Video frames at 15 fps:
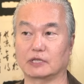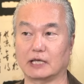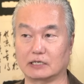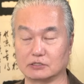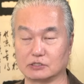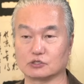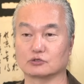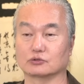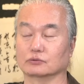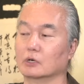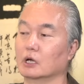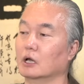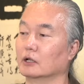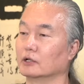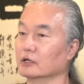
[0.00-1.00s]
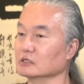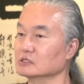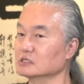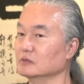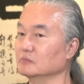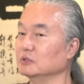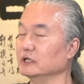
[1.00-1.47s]
That is to not
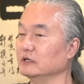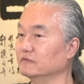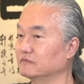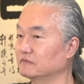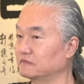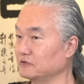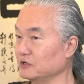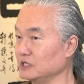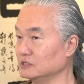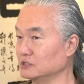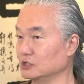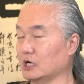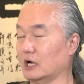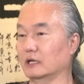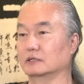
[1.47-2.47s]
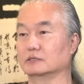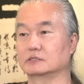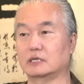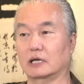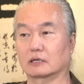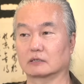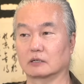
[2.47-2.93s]
simply freeze China's
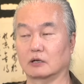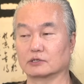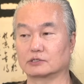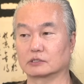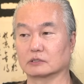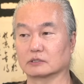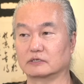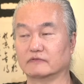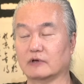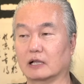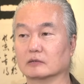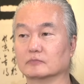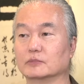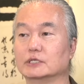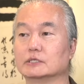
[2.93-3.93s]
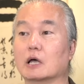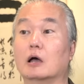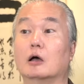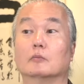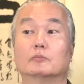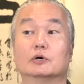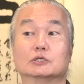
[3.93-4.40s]
technological development,
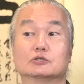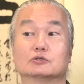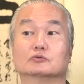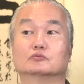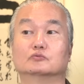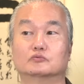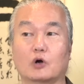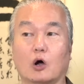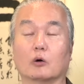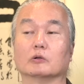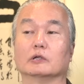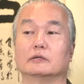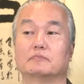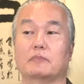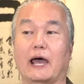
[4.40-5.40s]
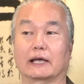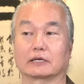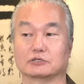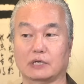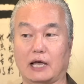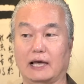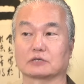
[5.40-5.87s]
but to roll it
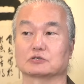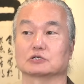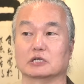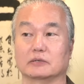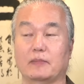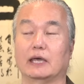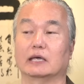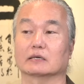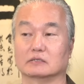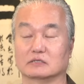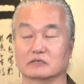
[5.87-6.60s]
back, to actually make it